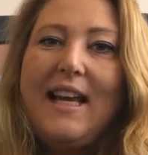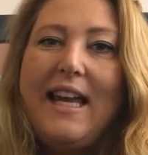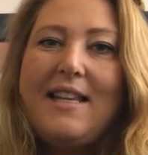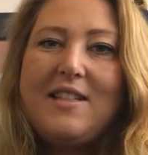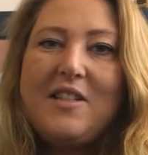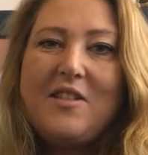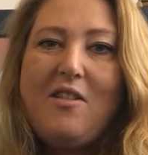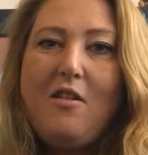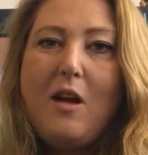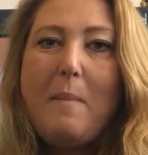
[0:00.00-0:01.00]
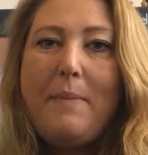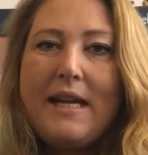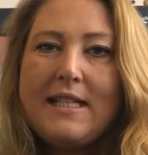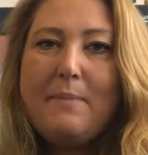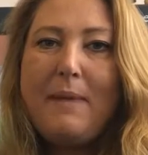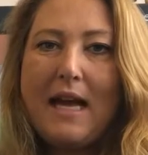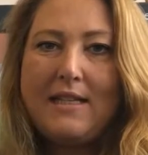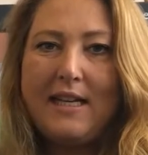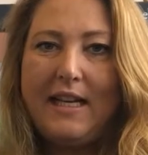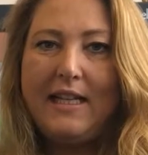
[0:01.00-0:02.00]
Here's the song Pitter
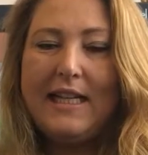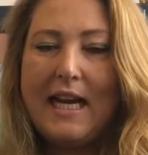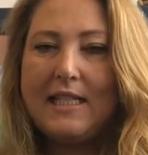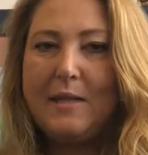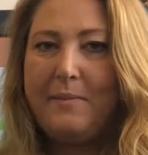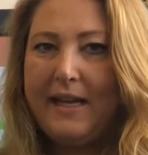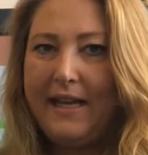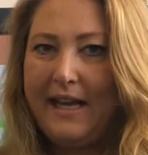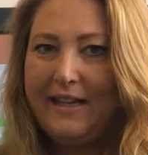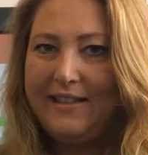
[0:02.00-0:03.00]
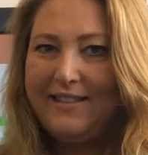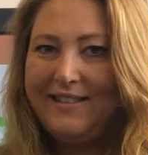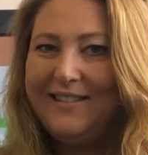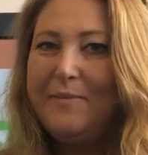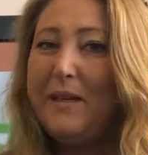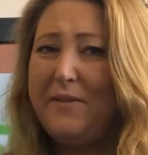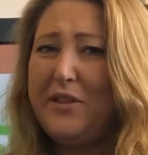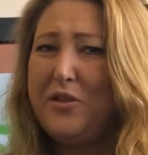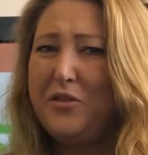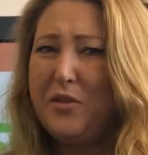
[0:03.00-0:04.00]
Patter Caterpillar. Bit of a
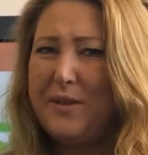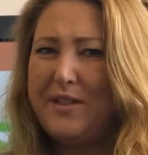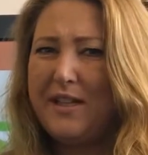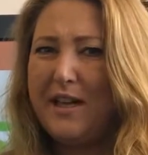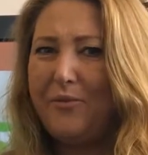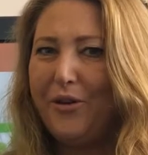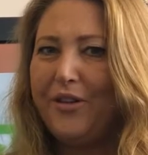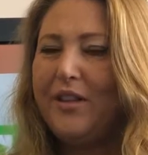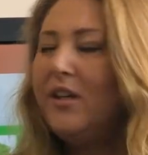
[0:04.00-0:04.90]
tongue twister, that one.